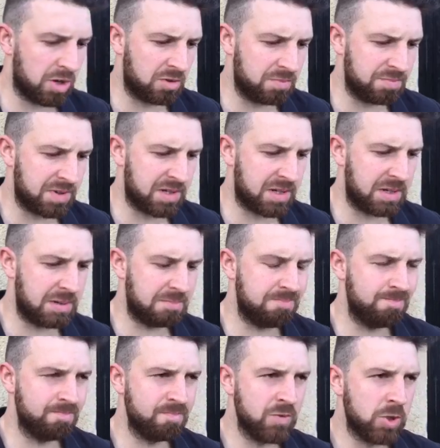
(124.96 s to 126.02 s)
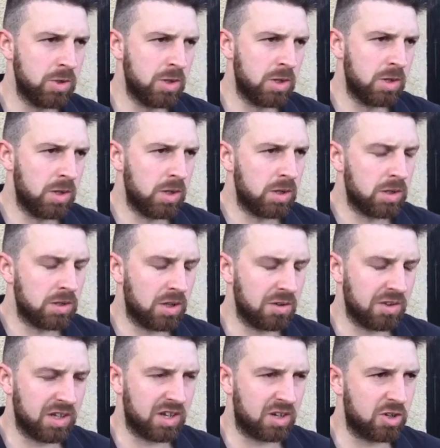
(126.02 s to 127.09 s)
well. Um, I
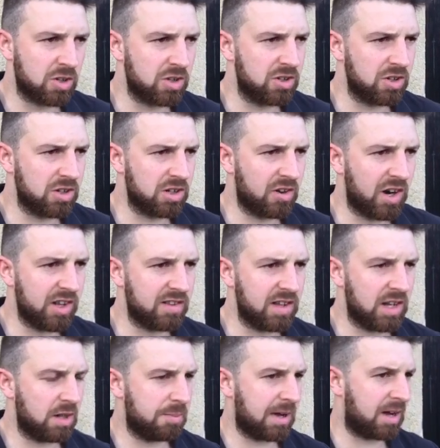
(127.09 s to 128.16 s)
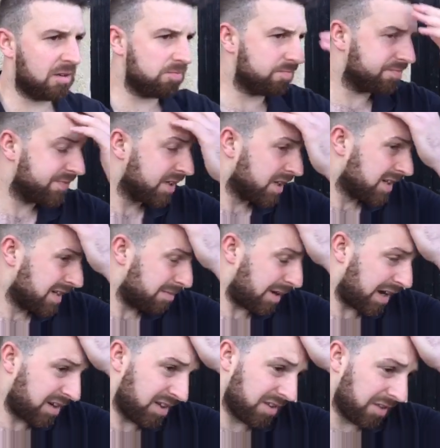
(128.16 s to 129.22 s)
think I could have done a great deal about
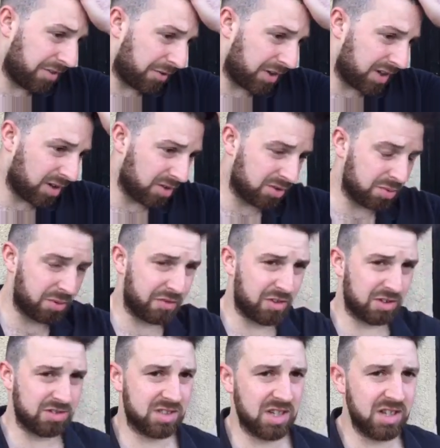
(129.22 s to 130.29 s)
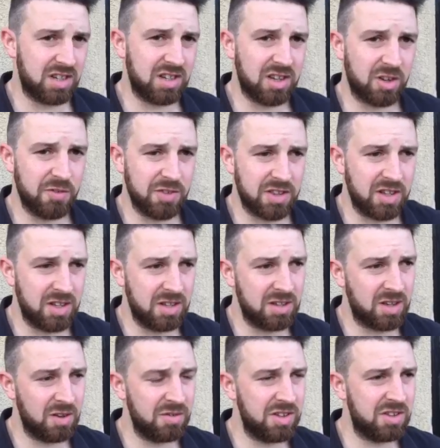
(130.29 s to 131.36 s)
about any of the three goals that we've conceded over the
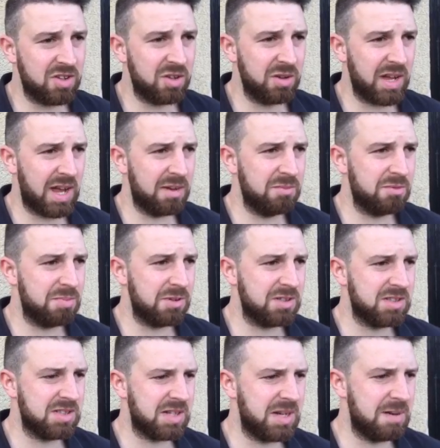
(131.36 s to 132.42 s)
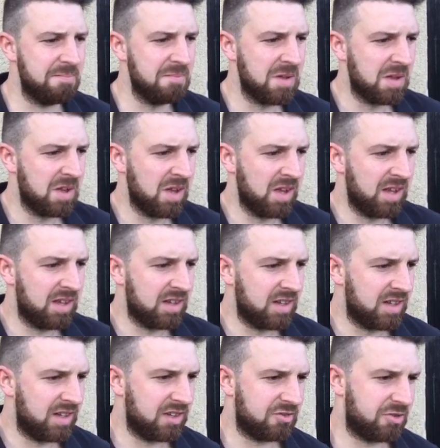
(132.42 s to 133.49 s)
over the two games, but um,
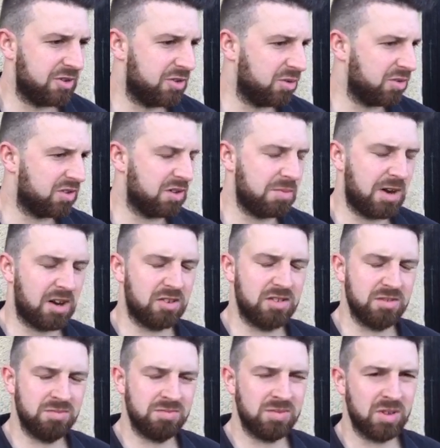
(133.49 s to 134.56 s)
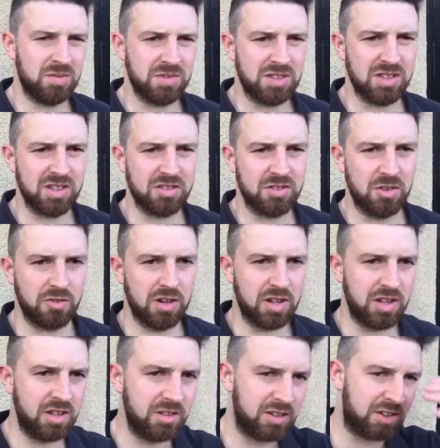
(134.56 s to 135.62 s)
it's results that matter, and obviously it's not
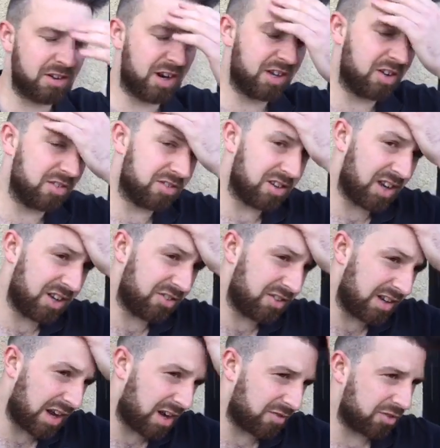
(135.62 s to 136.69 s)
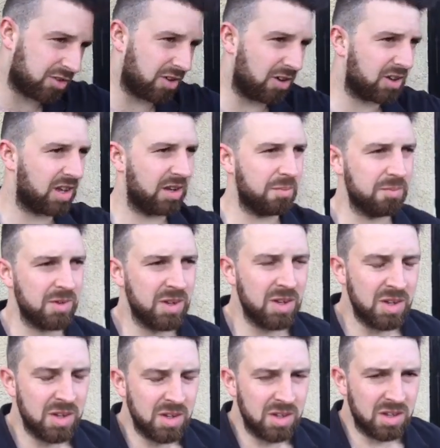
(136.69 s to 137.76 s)
really a great consolation now. I've just got to keep
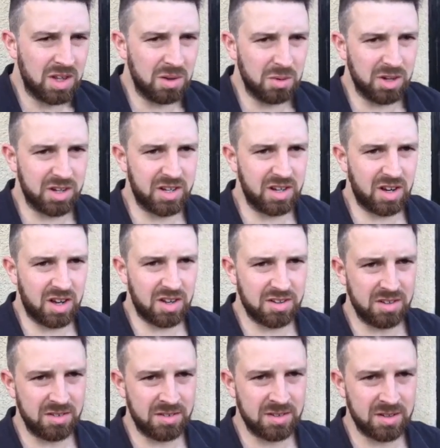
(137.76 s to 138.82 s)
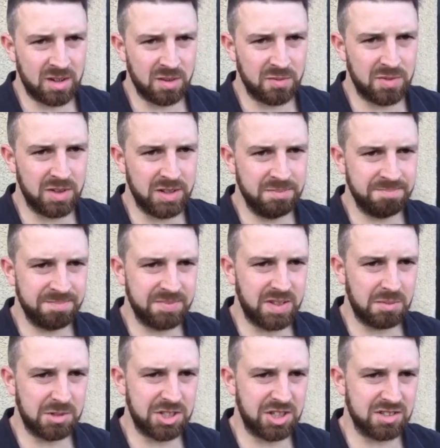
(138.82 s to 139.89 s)
keep working hard and hopefully
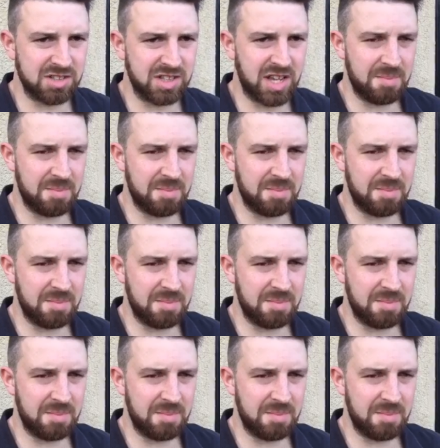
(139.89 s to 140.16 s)
get my chance